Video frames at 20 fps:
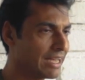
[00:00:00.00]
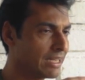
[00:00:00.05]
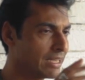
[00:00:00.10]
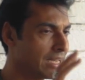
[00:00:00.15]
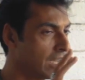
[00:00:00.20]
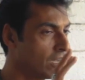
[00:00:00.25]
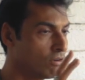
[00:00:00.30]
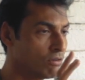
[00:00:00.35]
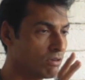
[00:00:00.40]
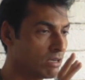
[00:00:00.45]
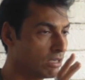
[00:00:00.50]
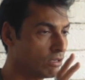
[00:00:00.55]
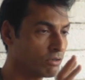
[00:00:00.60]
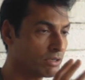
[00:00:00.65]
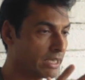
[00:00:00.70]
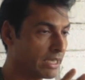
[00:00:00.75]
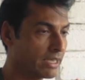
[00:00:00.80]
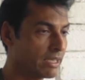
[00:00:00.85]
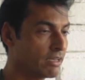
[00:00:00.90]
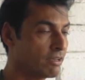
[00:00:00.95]
now
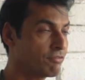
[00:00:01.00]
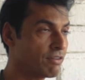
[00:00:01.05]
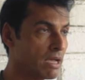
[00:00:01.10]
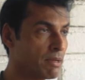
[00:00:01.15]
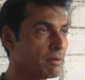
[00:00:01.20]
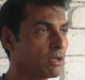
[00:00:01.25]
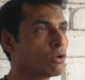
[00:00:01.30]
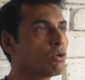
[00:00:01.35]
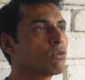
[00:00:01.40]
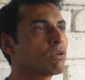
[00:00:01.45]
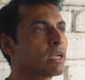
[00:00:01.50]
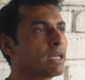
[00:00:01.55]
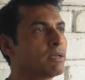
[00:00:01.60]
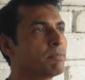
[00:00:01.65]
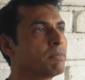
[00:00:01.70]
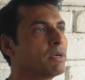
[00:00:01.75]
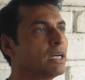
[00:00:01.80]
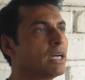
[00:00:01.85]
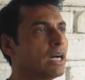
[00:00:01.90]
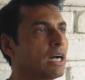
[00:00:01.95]
okay if i'm alone
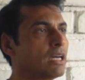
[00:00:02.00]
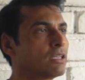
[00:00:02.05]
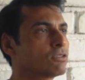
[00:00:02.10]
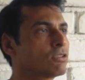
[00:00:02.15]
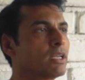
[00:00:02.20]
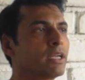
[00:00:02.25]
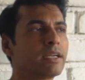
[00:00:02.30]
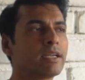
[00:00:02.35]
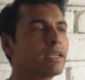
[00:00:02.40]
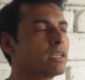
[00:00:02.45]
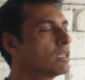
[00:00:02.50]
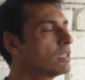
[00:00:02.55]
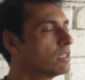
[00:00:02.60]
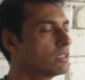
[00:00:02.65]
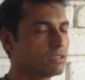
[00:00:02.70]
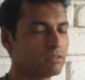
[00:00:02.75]
i'm isolated